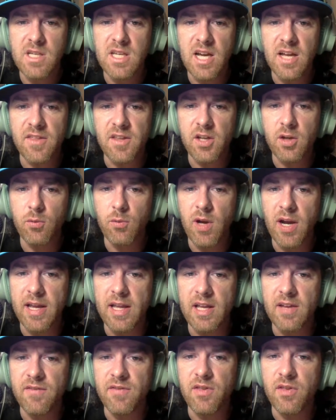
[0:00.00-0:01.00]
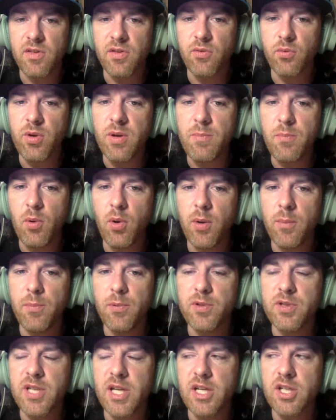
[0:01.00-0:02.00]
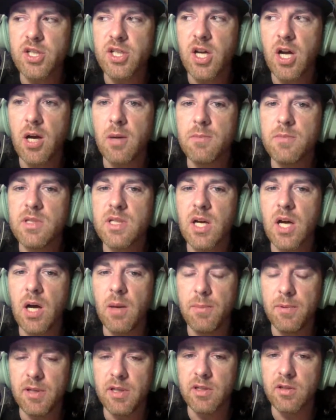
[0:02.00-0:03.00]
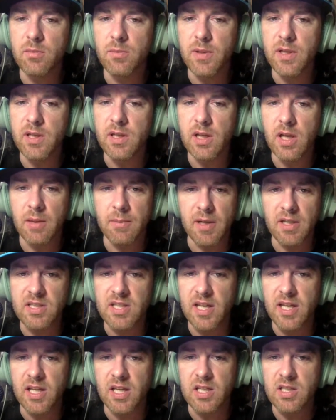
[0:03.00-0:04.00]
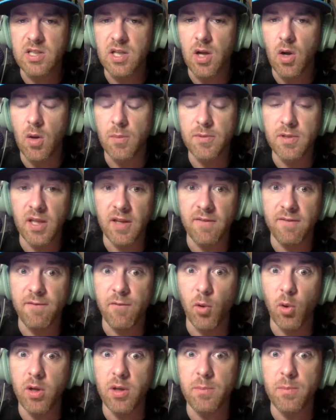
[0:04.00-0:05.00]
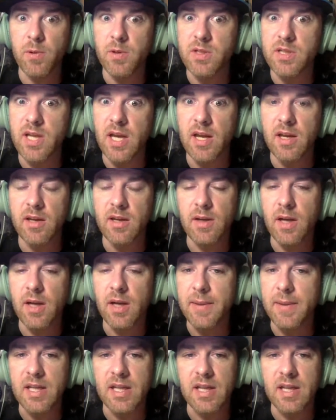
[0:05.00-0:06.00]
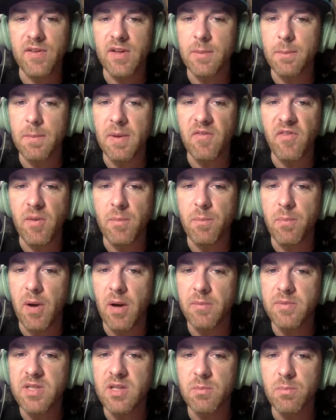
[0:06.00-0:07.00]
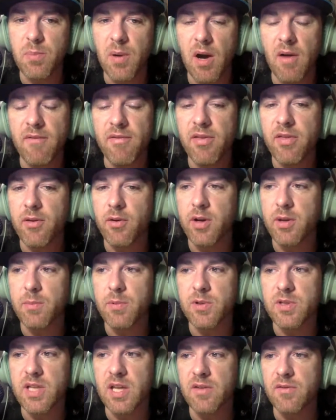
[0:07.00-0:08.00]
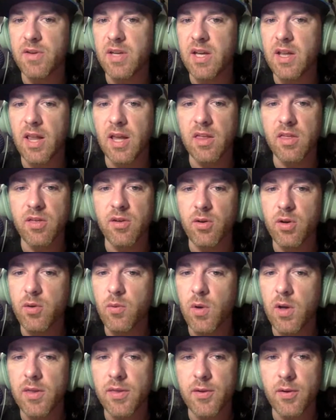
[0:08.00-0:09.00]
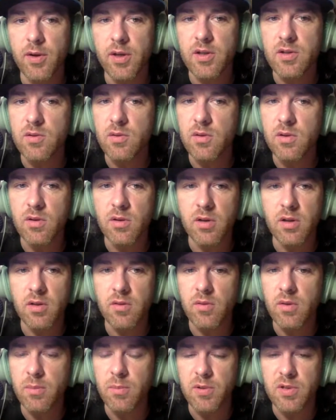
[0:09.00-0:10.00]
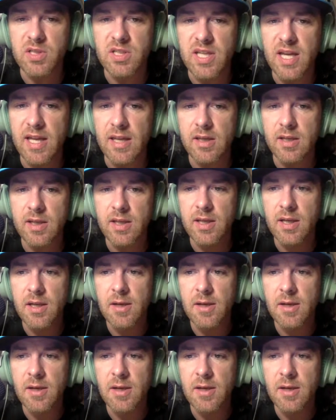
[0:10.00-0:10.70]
Yeah, I think you're right. If the 3-point percentage comes up a little bit, and I'm not saying it needs to go up to like 40%. I mean, if it bumps above 30%, if you get like 31, 32, 33%,